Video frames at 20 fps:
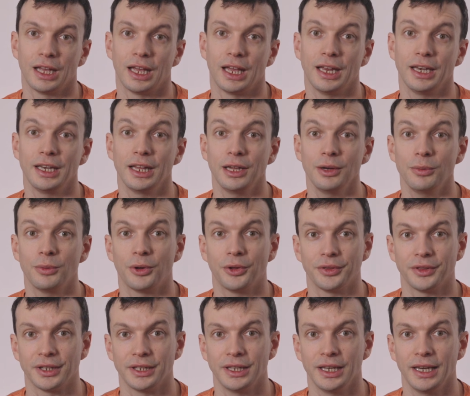and I
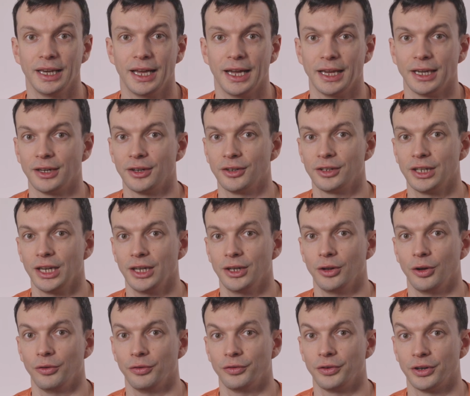wanted a liner that
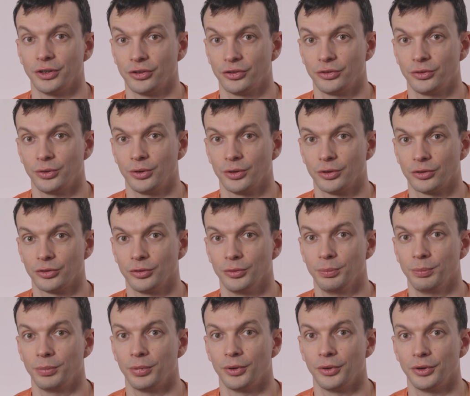offers strong
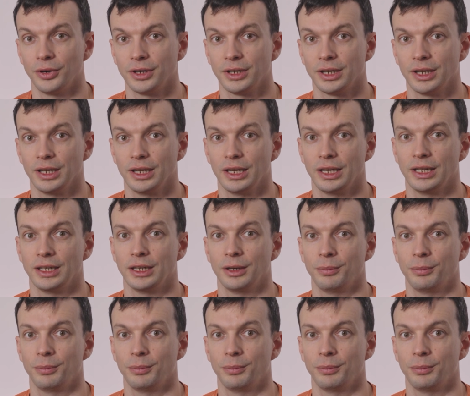support and